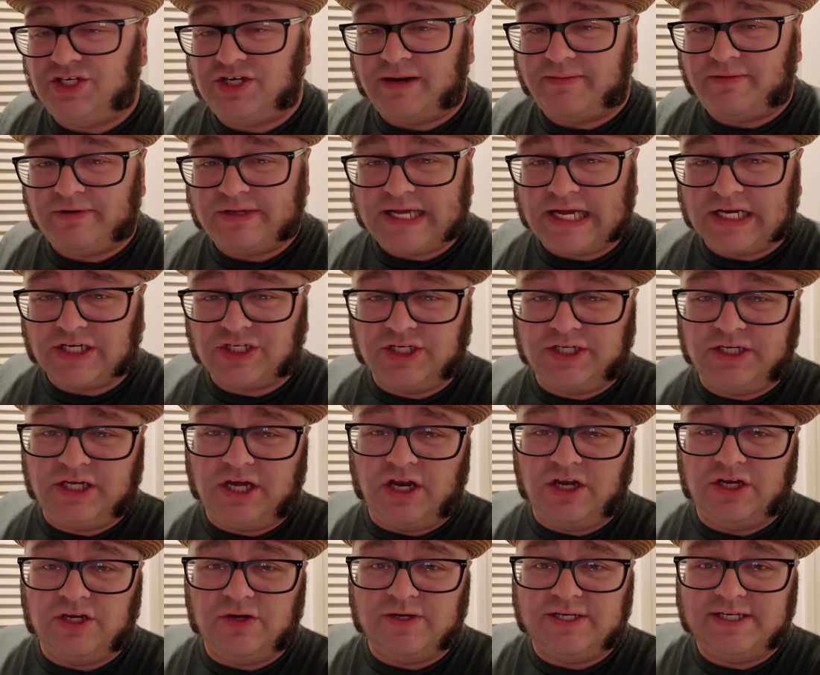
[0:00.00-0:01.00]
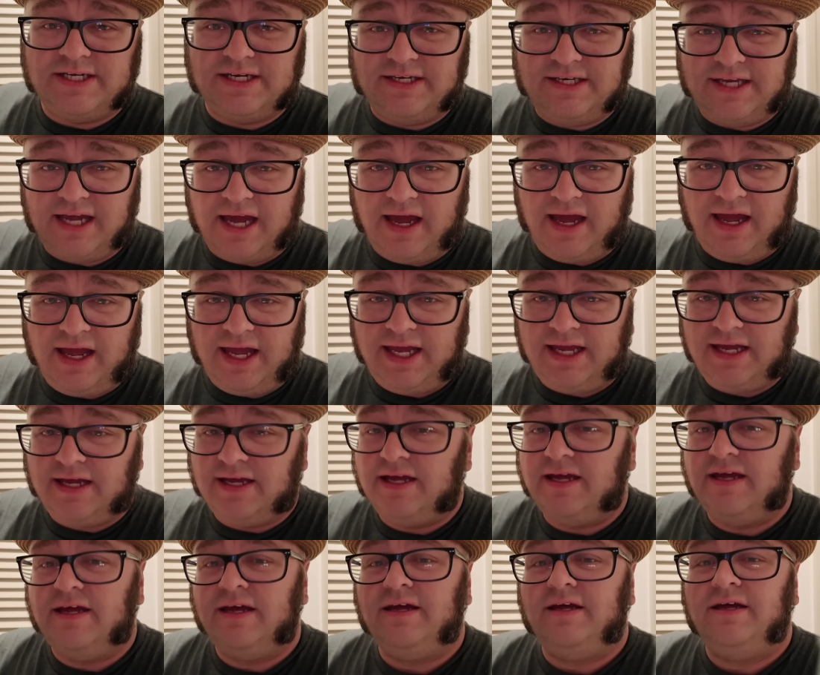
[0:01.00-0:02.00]
shop. I was actually going to do it today,
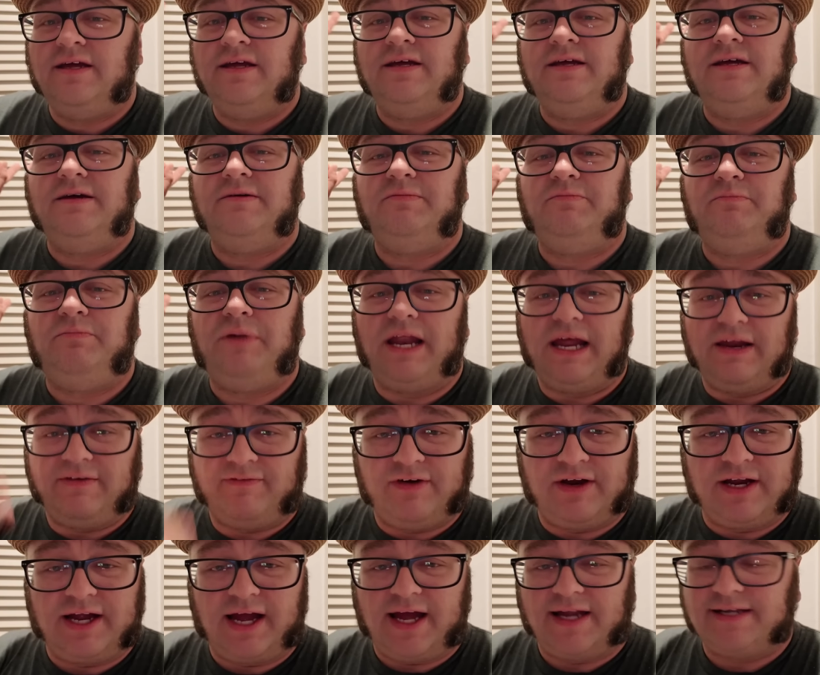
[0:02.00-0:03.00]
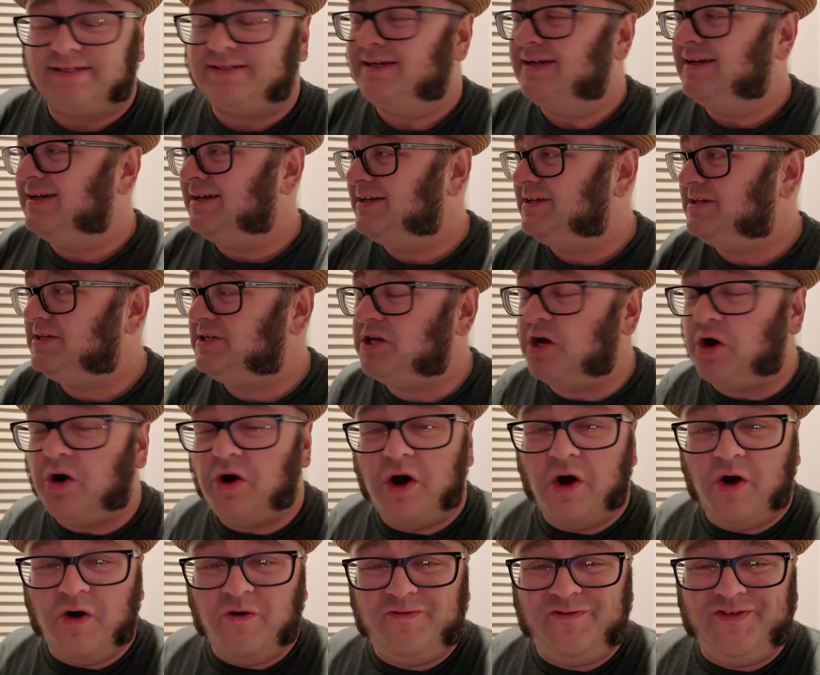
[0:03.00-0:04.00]
but I forgot. So
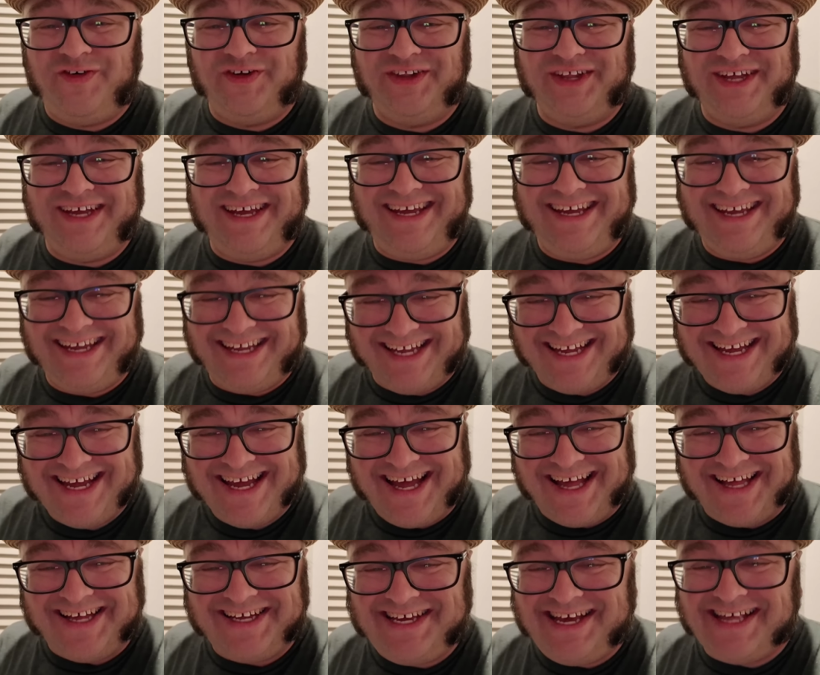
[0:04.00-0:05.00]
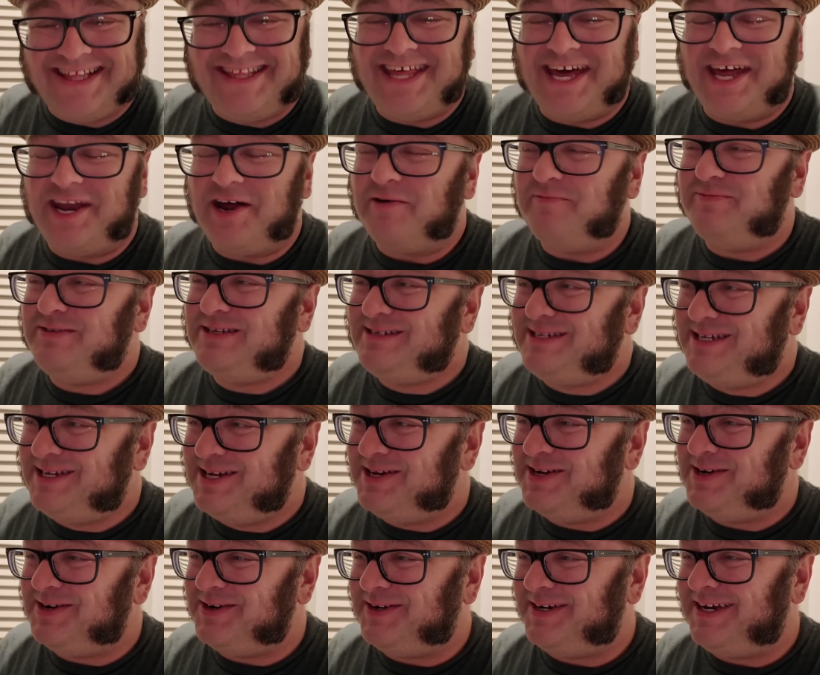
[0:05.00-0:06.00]
hopefully I'll get that up
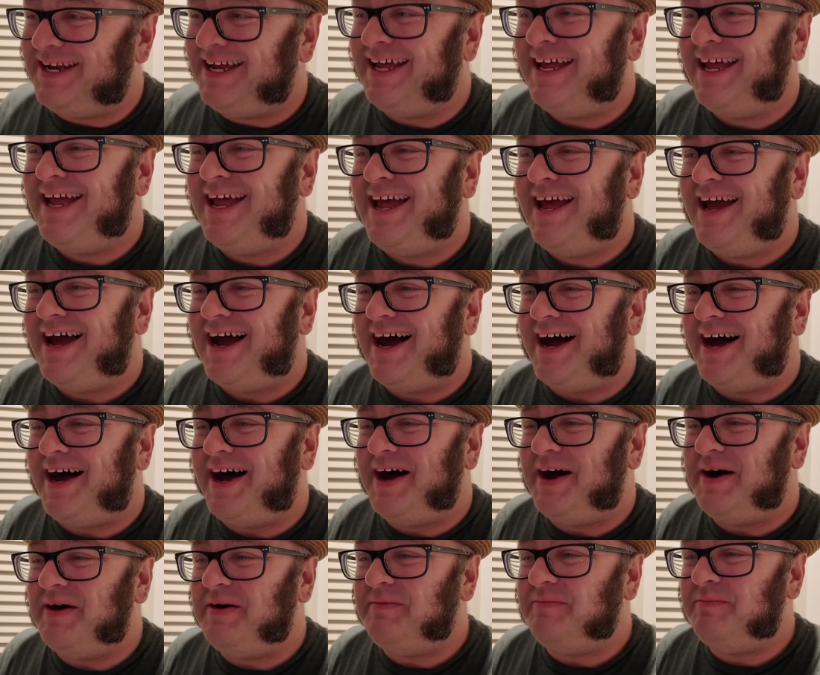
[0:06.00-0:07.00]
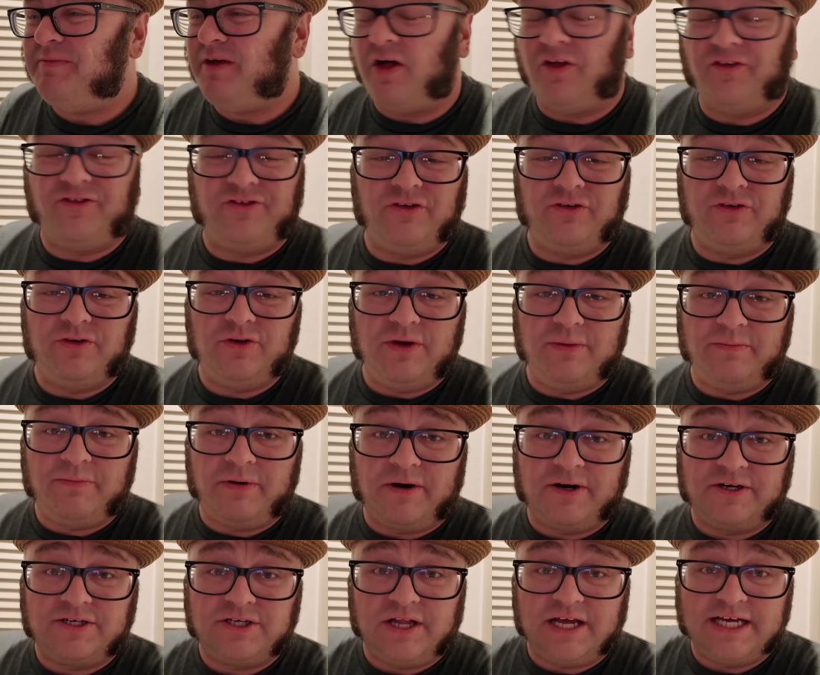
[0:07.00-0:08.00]
soon. Um, also doing
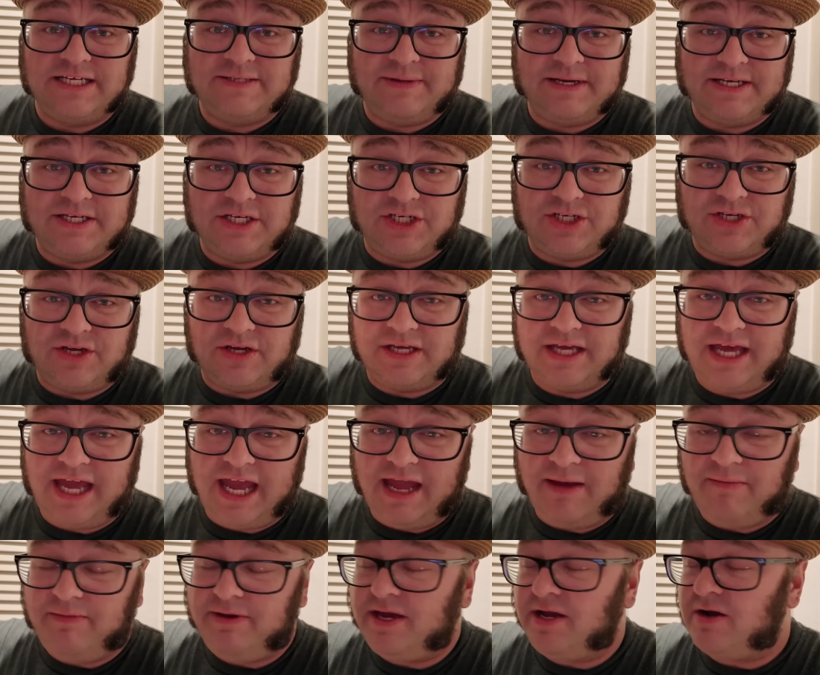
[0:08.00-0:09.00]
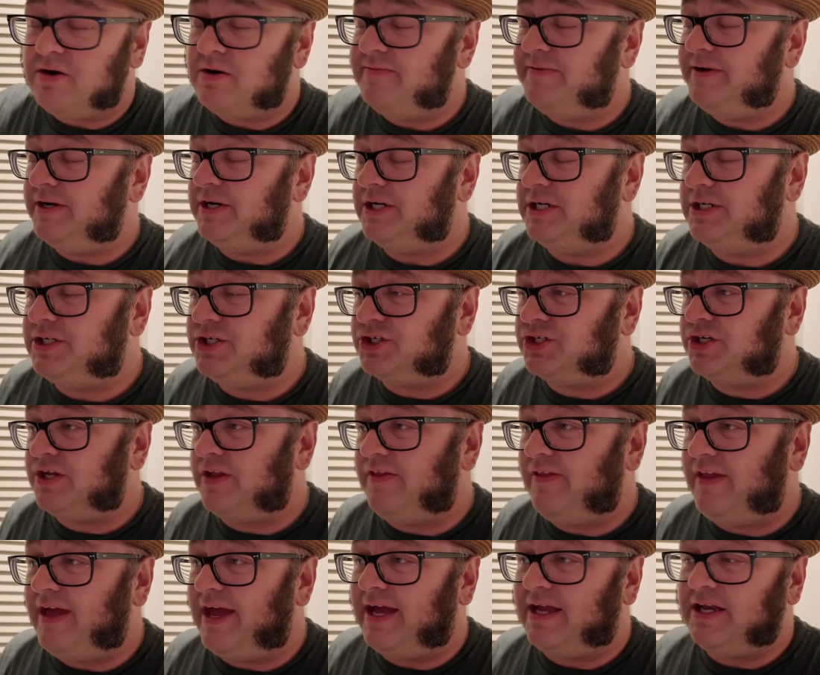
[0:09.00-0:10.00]
personalized messages on Cameo if you're
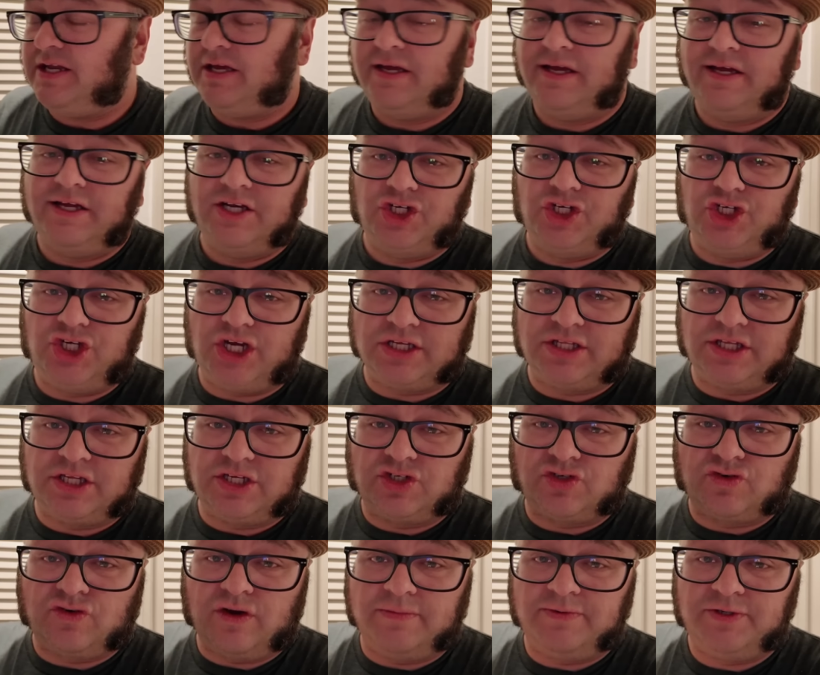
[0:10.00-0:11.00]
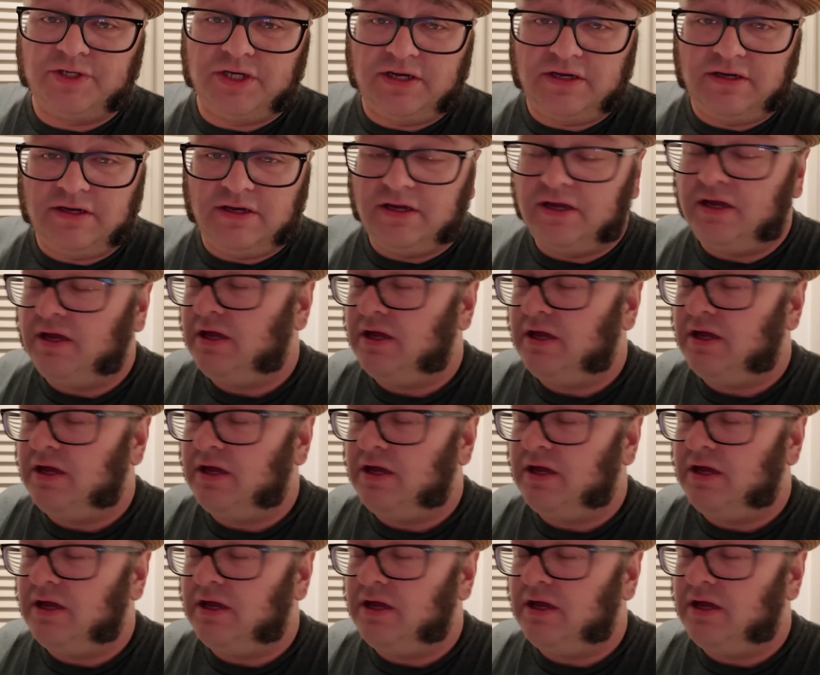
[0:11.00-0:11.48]
interested in that. Check the description